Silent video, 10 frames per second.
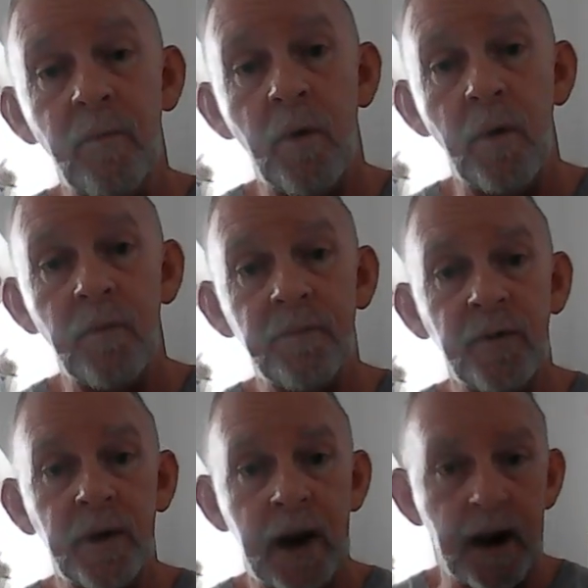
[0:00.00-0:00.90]
want
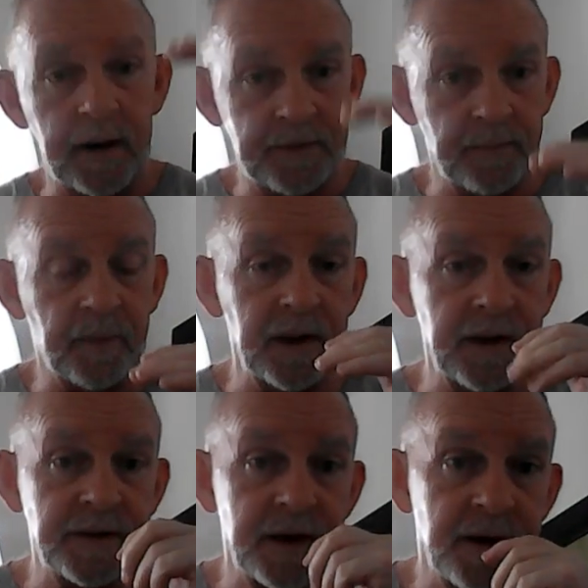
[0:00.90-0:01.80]
for God to
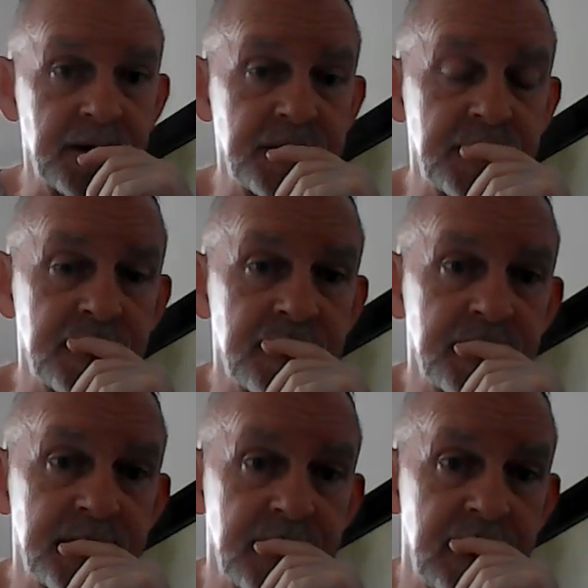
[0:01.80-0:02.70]
please us
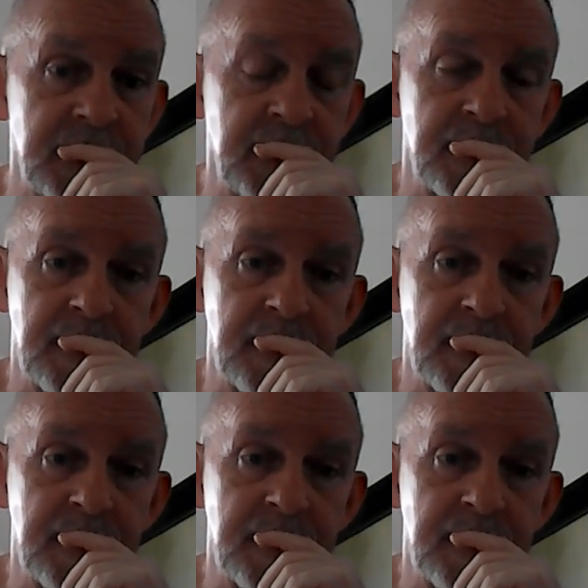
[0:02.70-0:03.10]
see